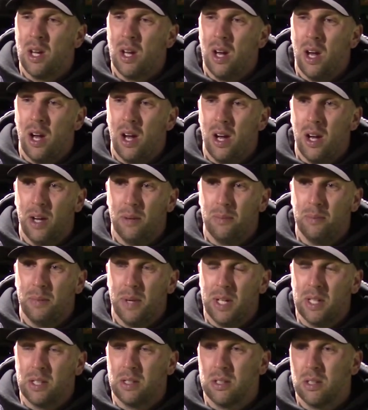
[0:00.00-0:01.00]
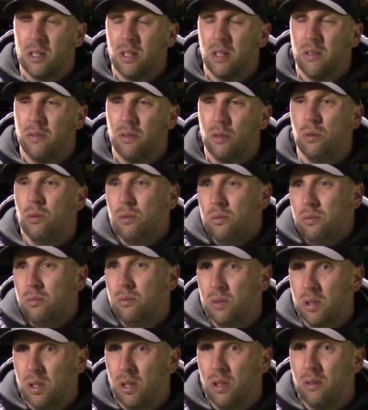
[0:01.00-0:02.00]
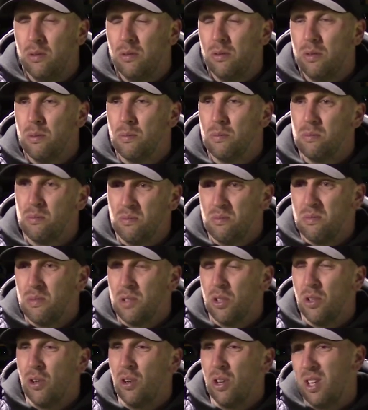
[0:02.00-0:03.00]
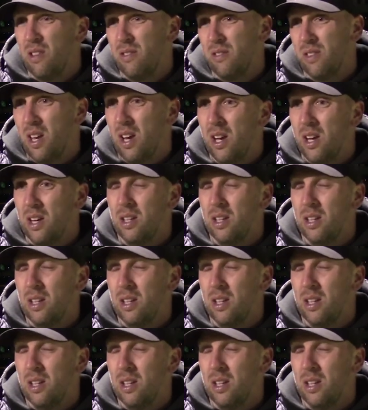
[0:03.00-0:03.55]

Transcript: and I thought, for him to not give that,